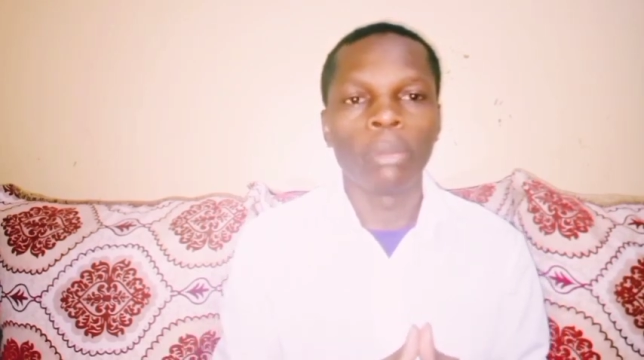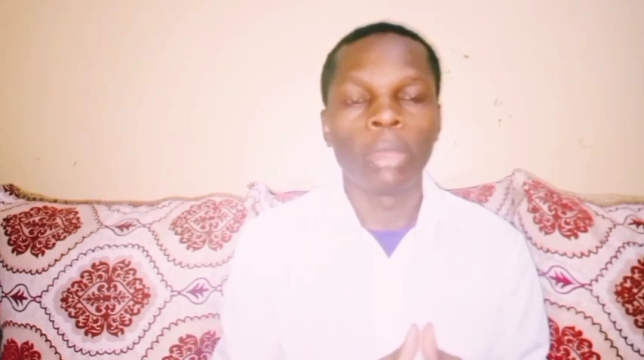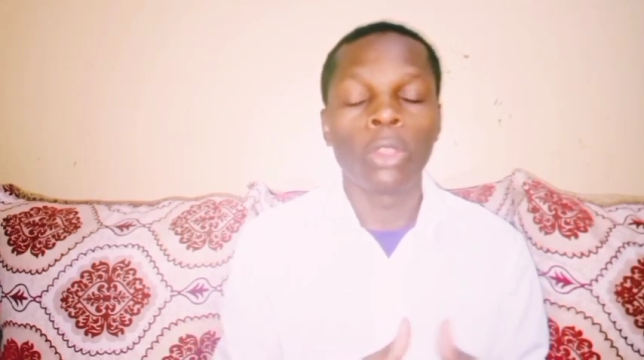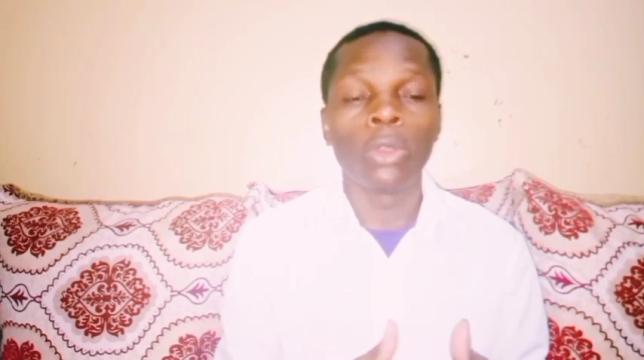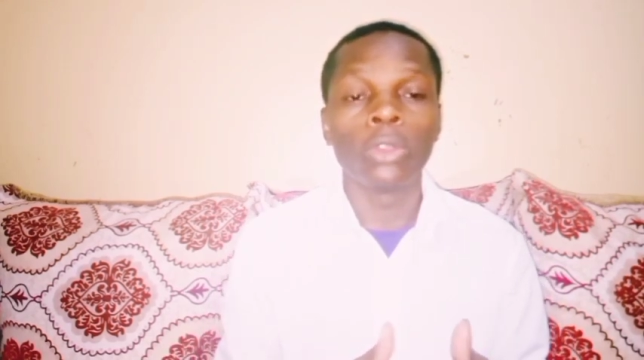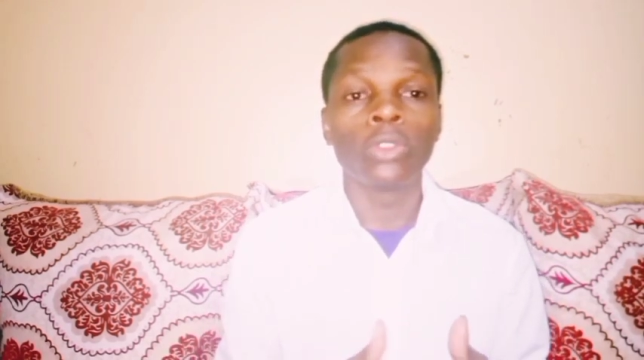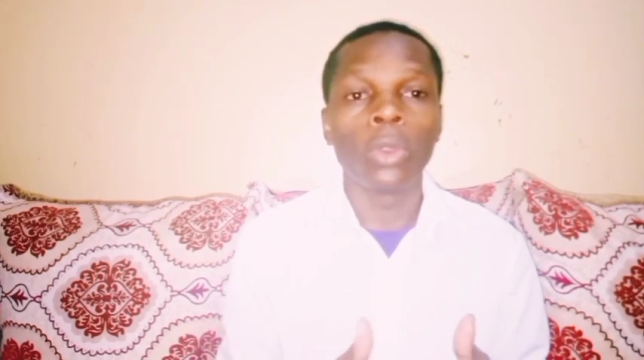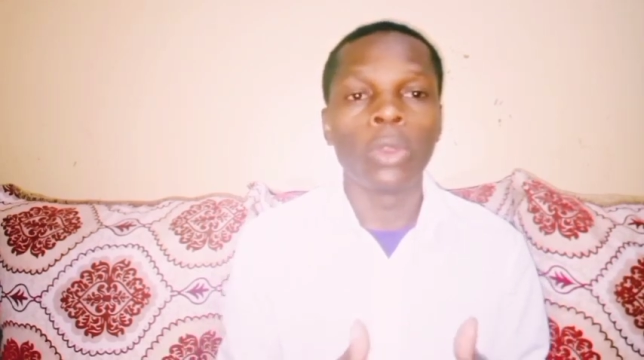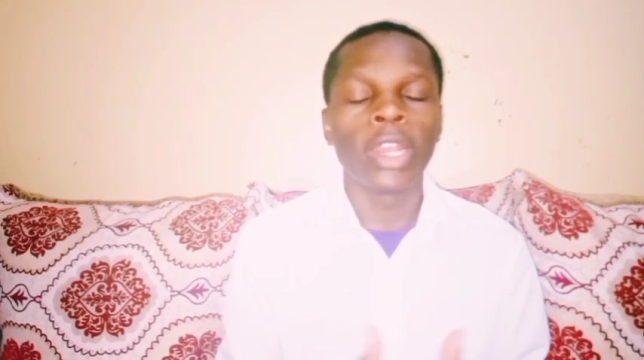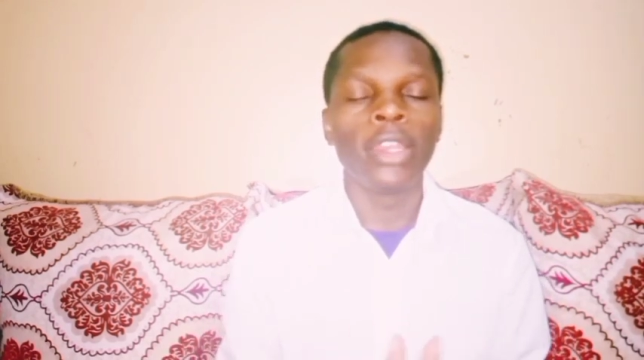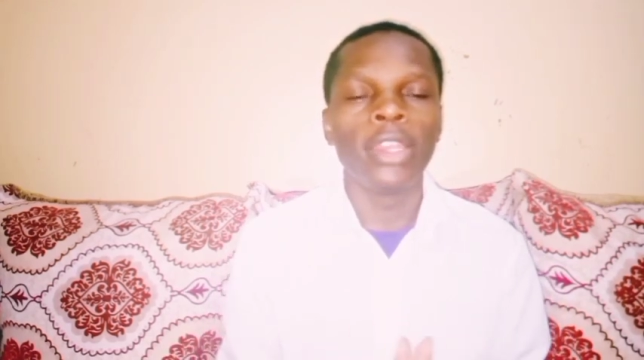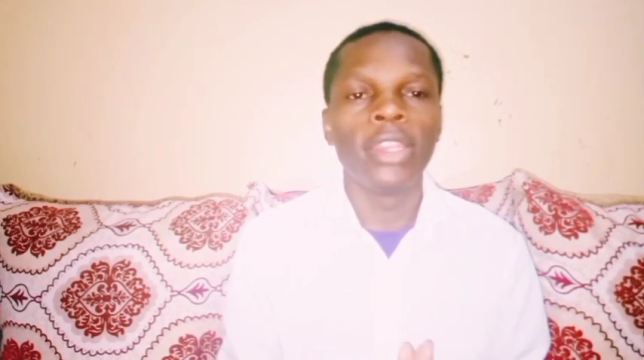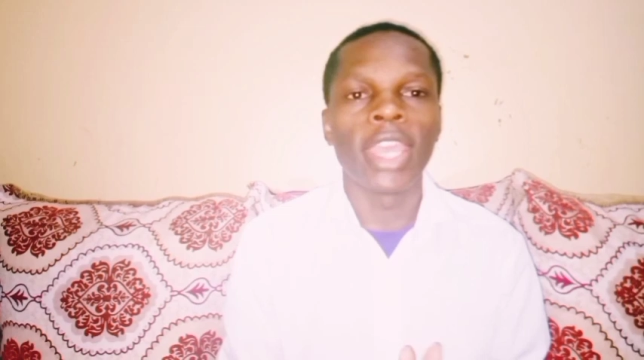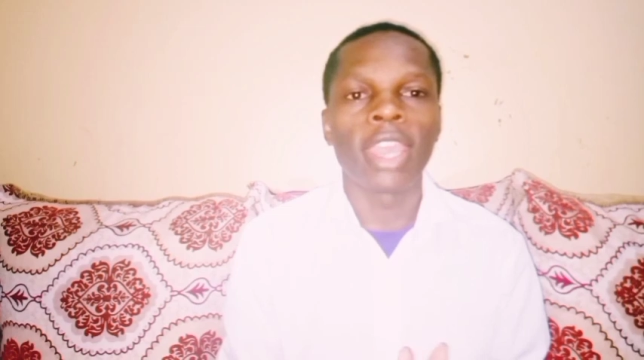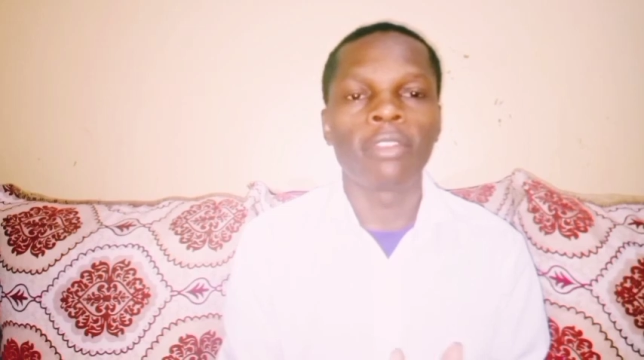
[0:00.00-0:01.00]
because
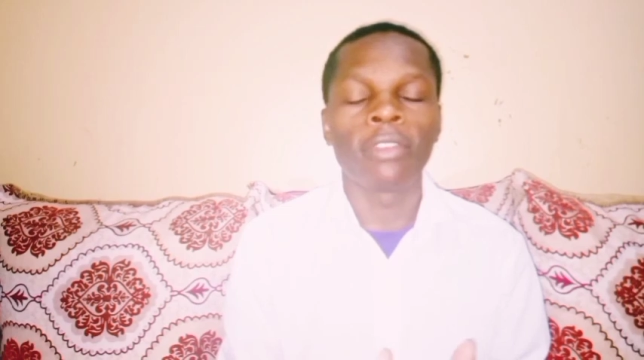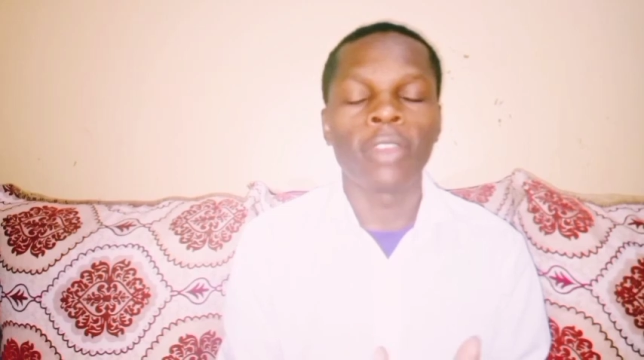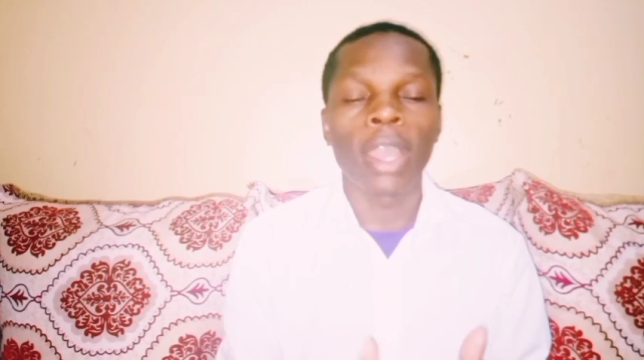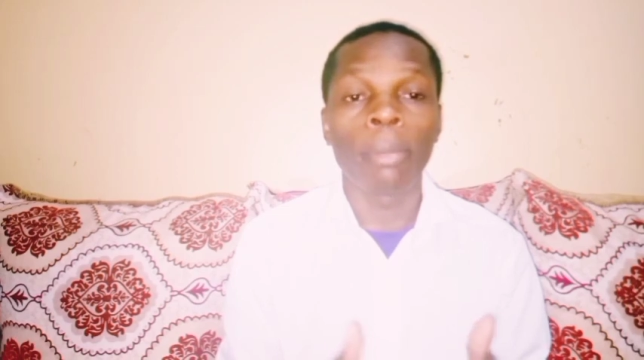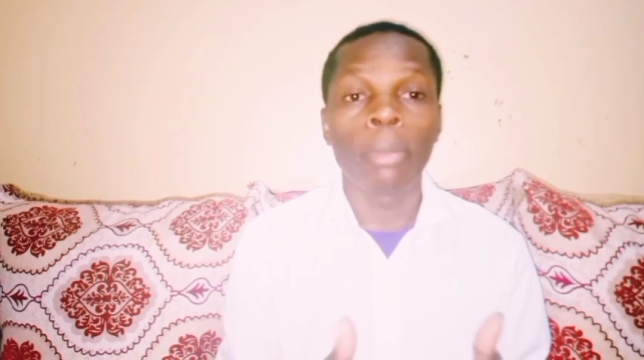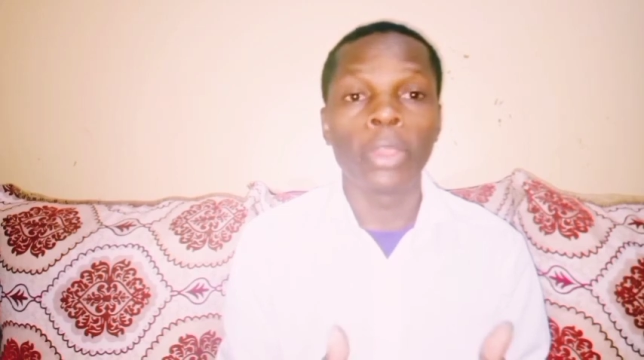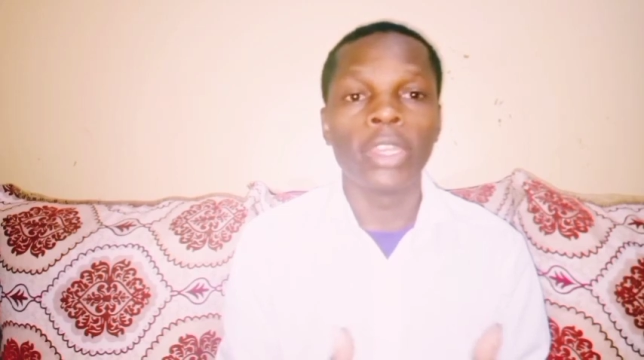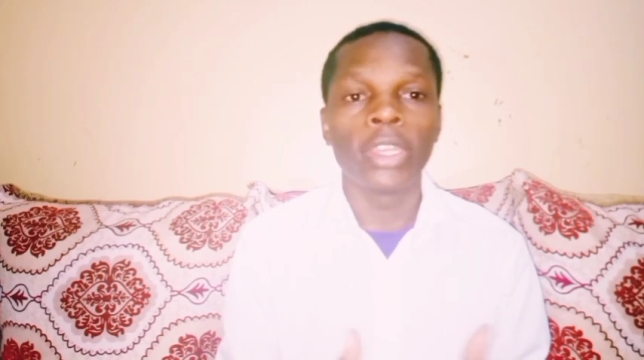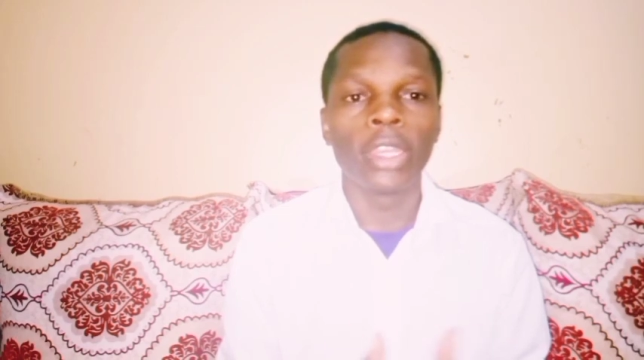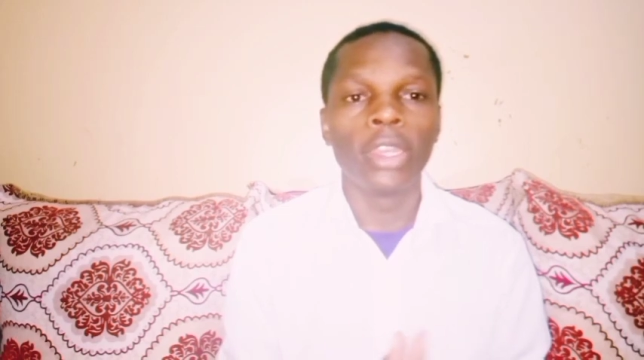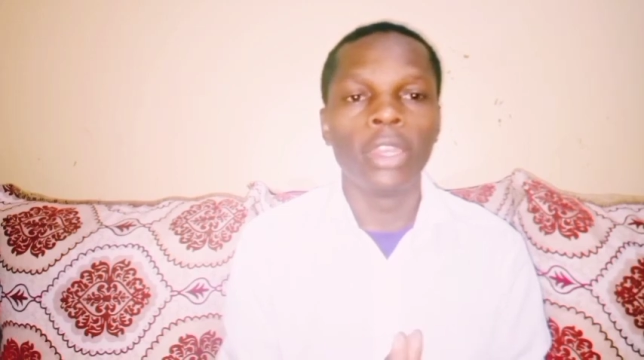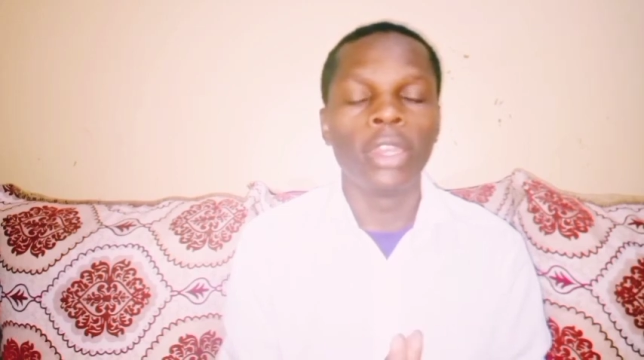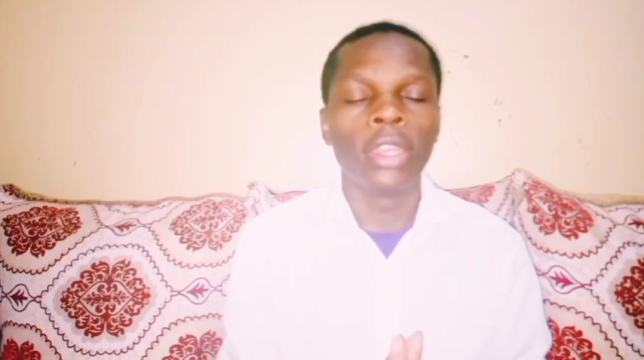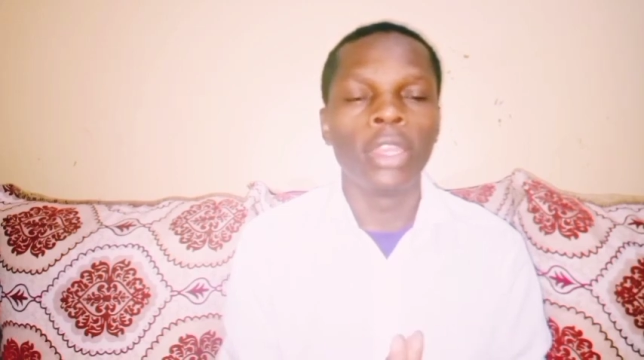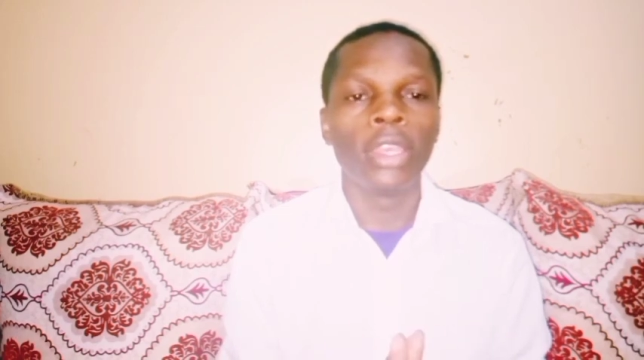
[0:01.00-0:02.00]
already they have appointed